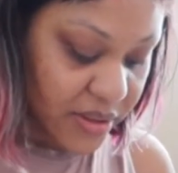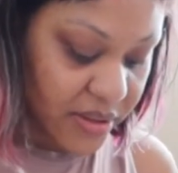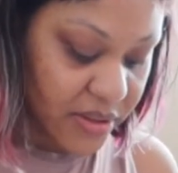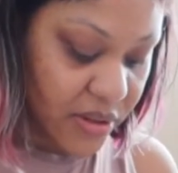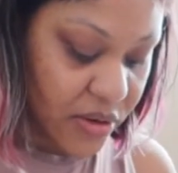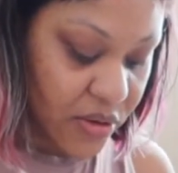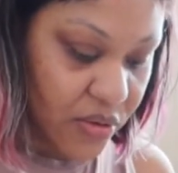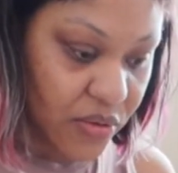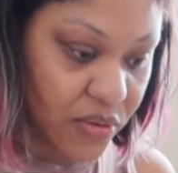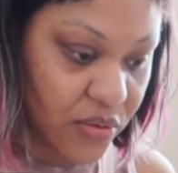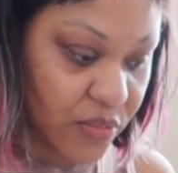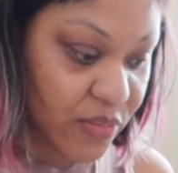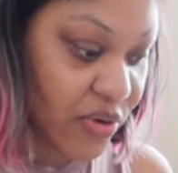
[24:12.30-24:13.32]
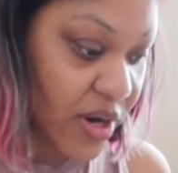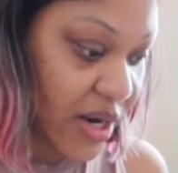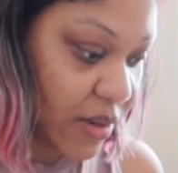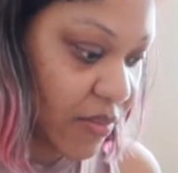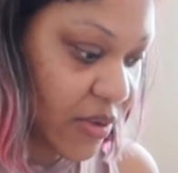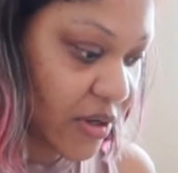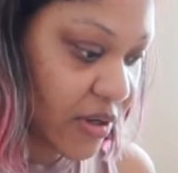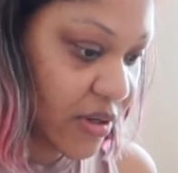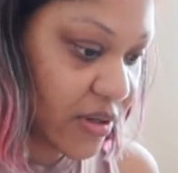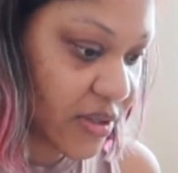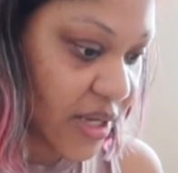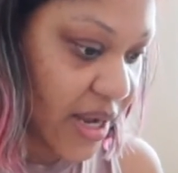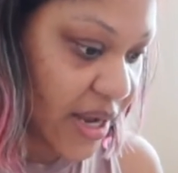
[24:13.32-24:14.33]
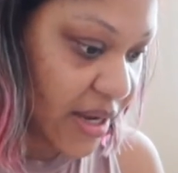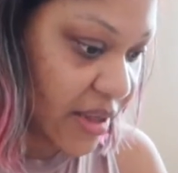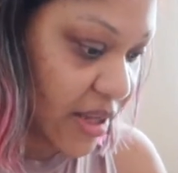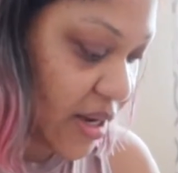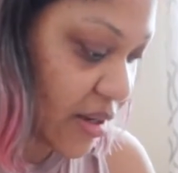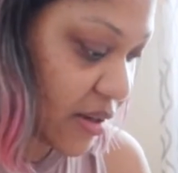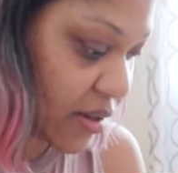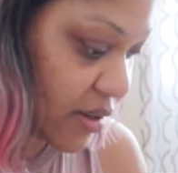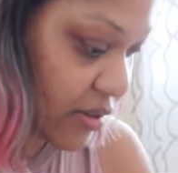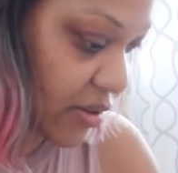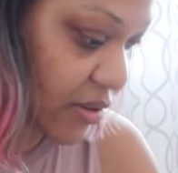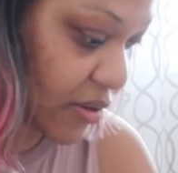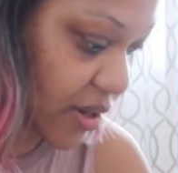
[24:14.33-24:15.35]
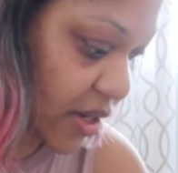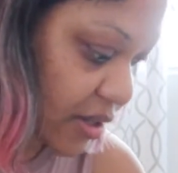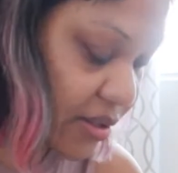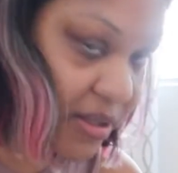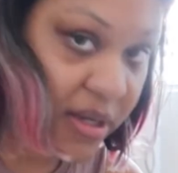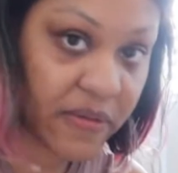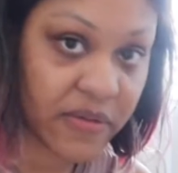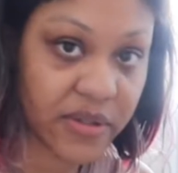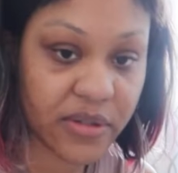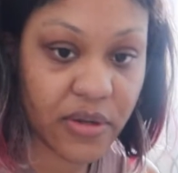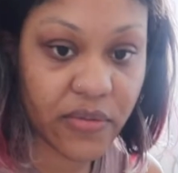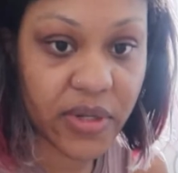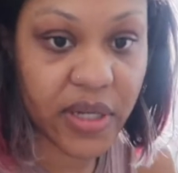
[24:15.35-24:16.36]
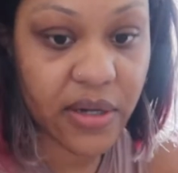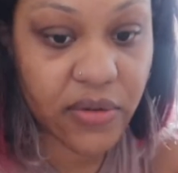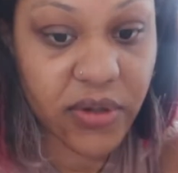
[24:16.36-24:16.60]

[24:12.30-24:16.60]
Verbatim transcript: So primers, eyeliners, and all that stuff is going down